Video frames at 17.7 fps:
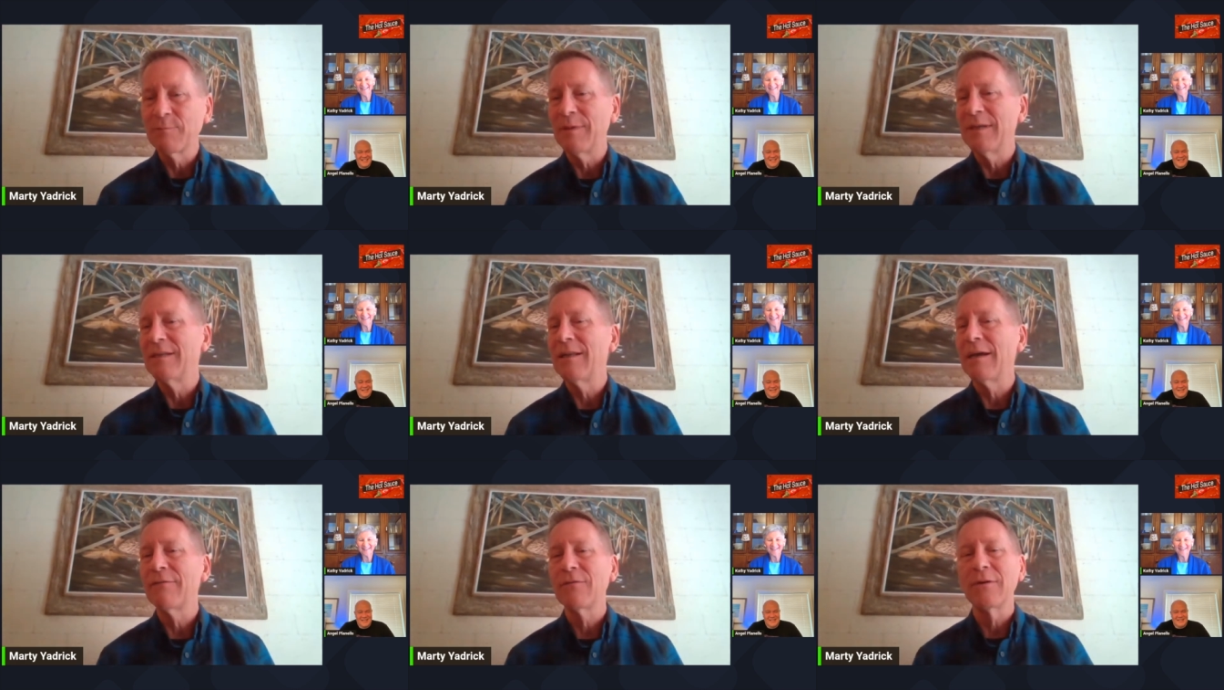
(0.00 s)
but
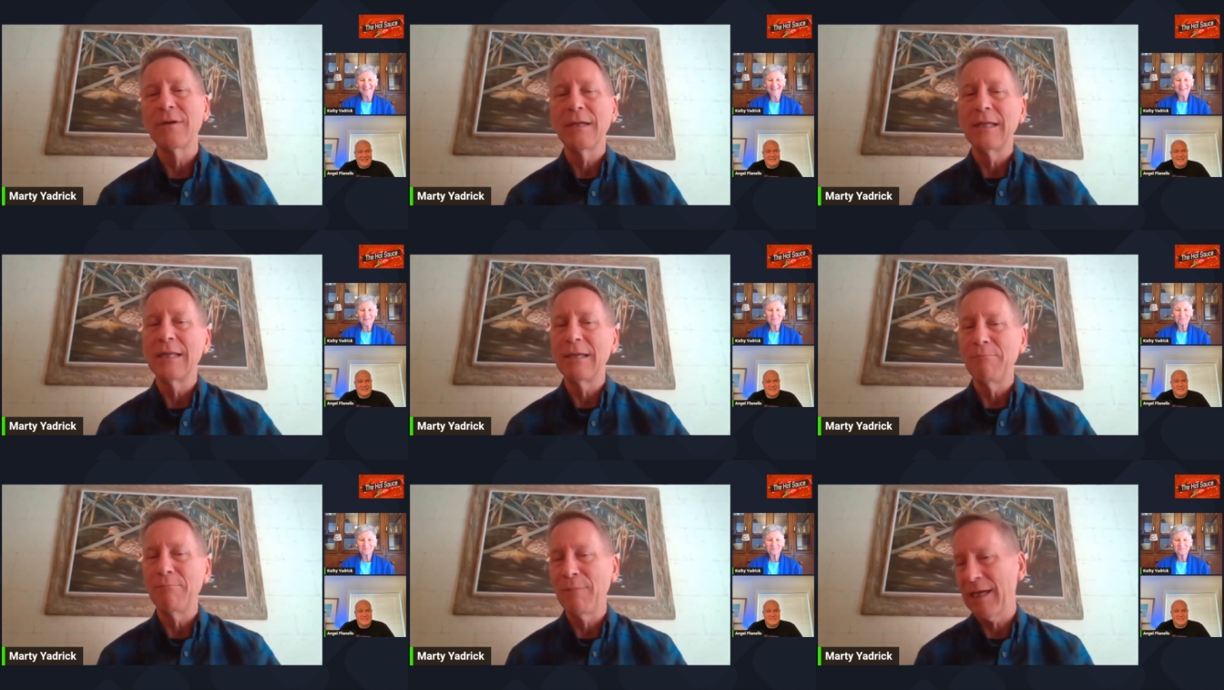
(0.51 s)
never
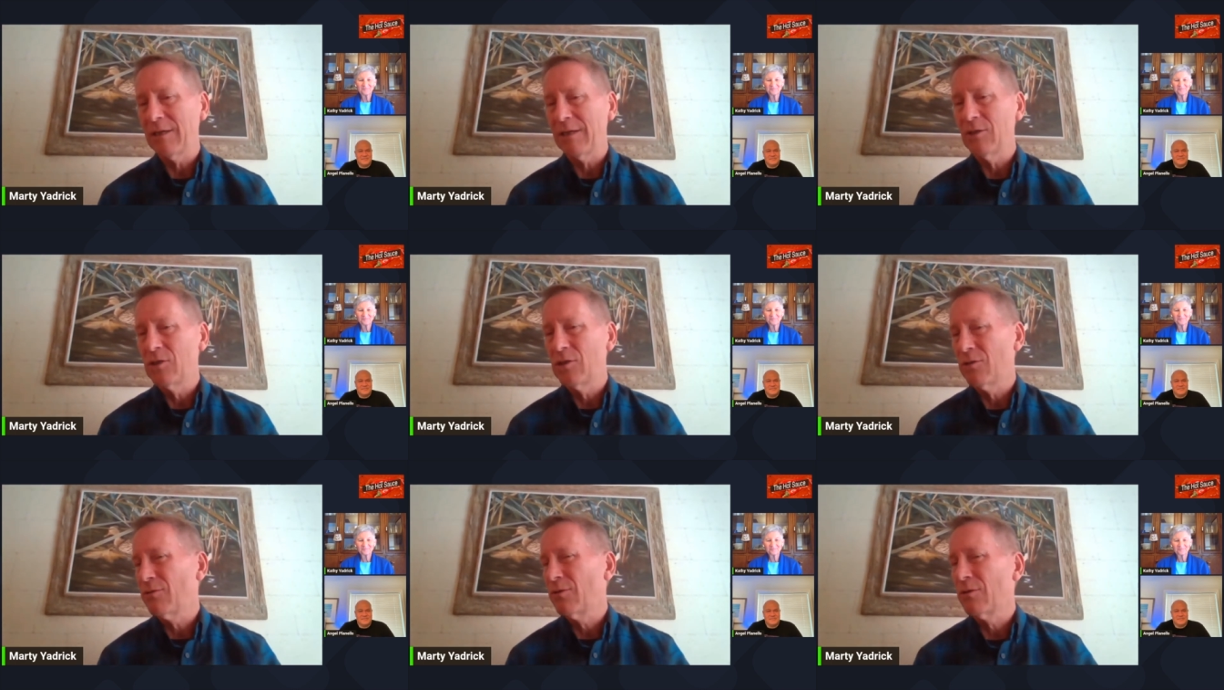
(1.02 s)
any
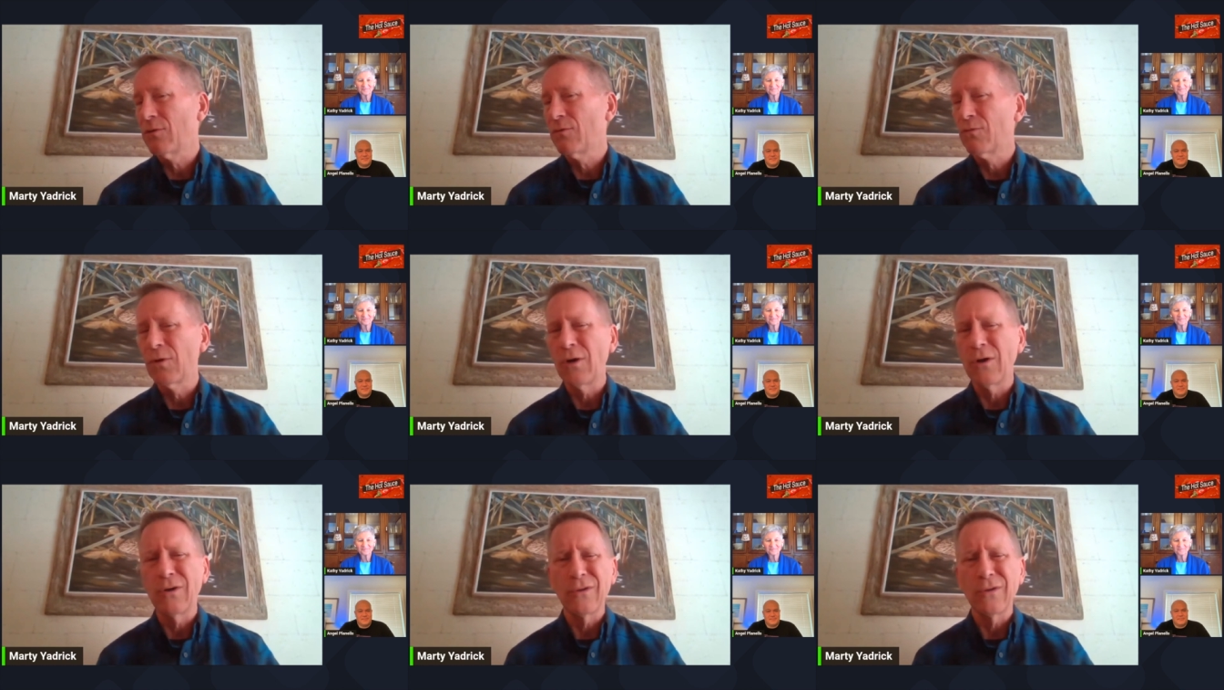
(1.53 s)
managerial
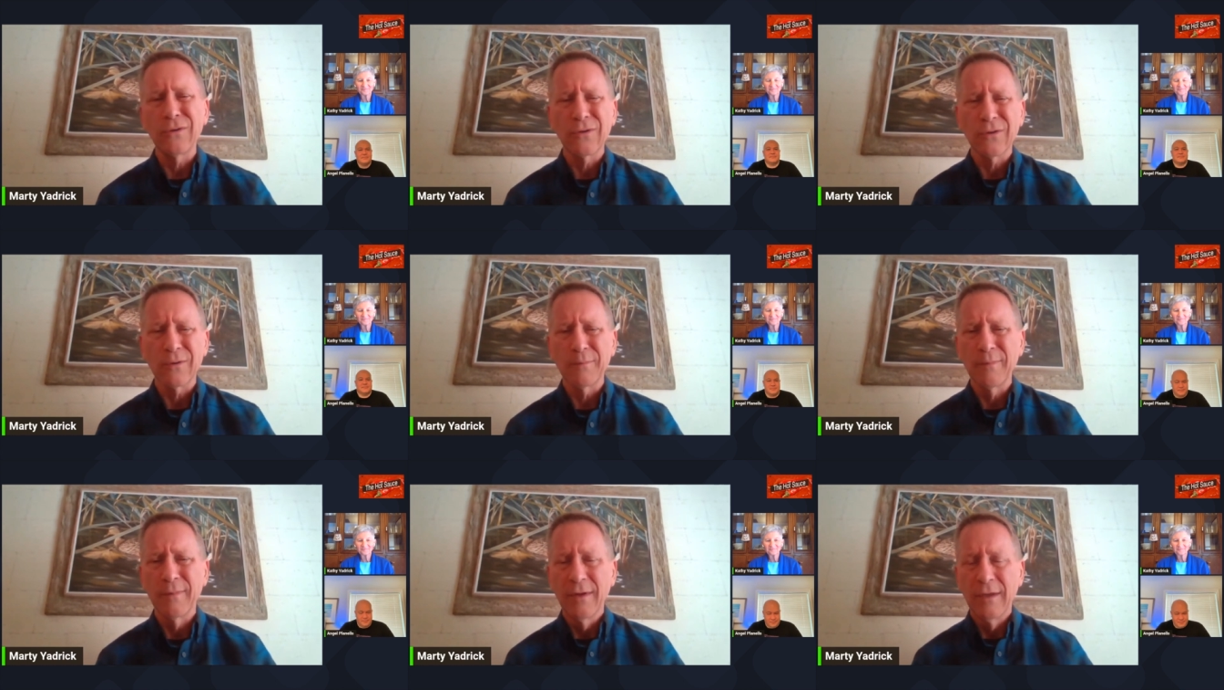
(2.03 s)
role or